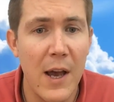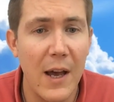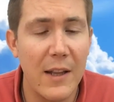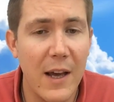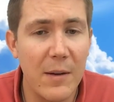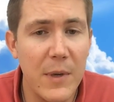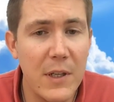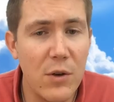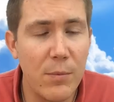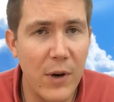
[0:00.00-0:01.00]
and that
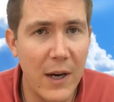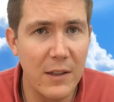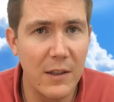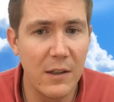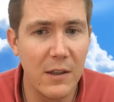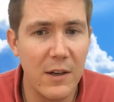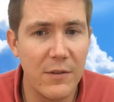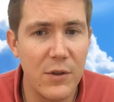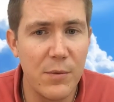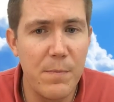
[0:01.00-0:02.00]
means you're practical
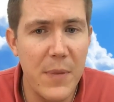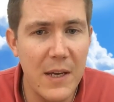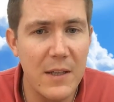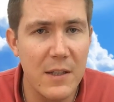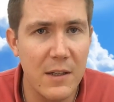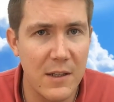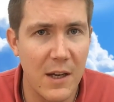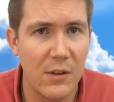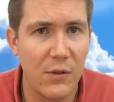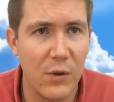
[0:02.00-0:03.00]
enough to be
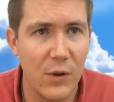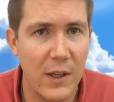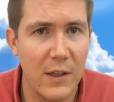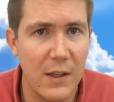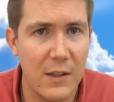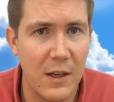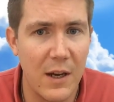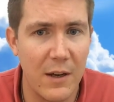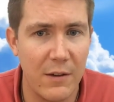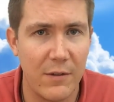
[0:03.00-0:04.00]
successful in this
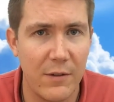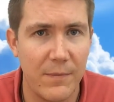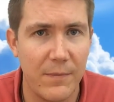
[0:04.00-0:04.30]
life.